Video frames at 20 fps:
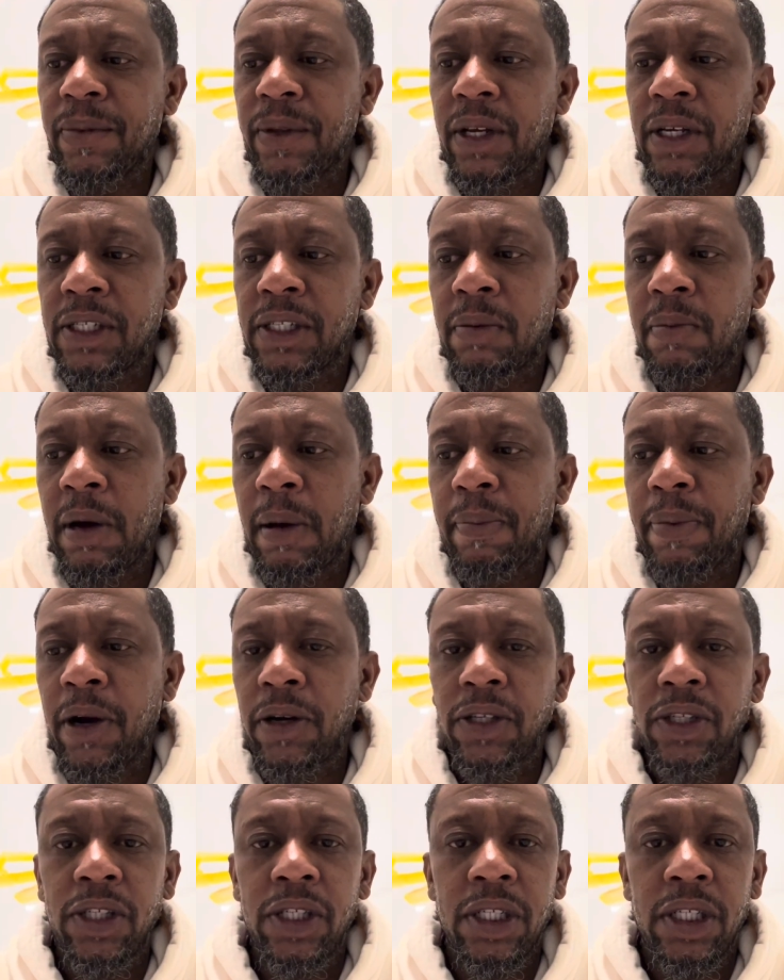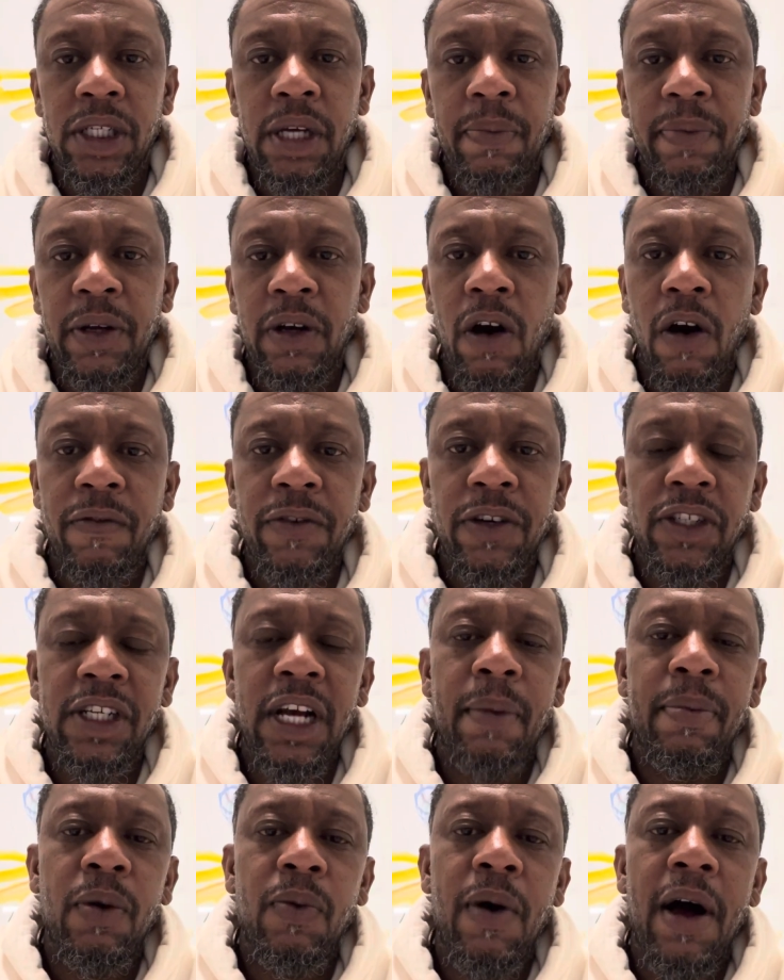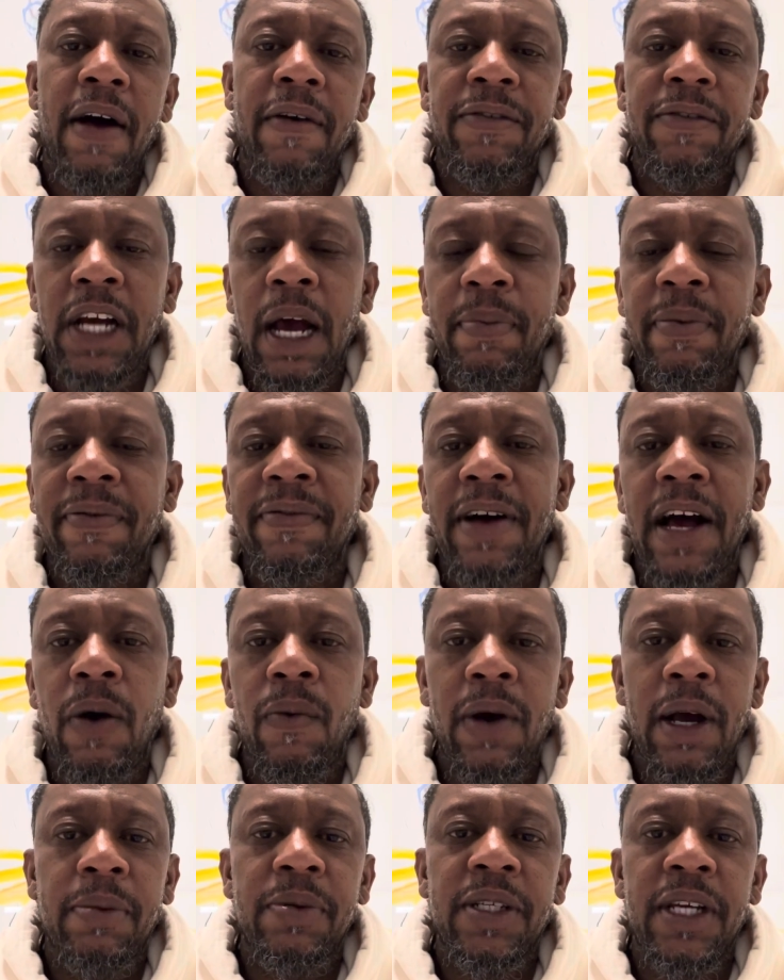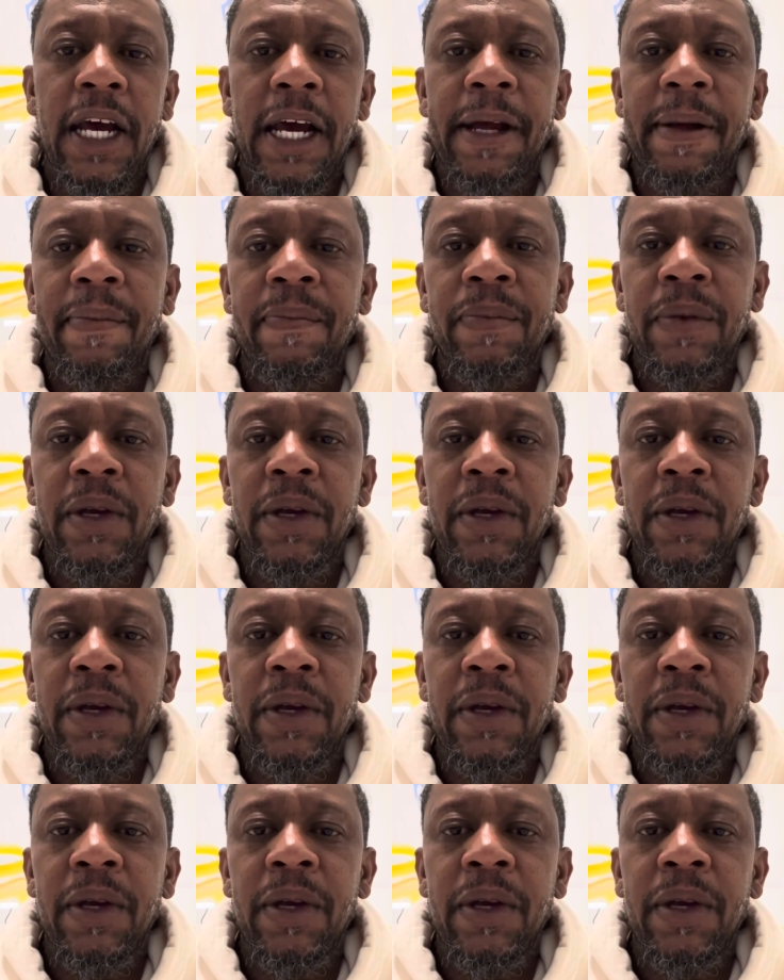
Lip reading: someone purchases something off your Shopify website,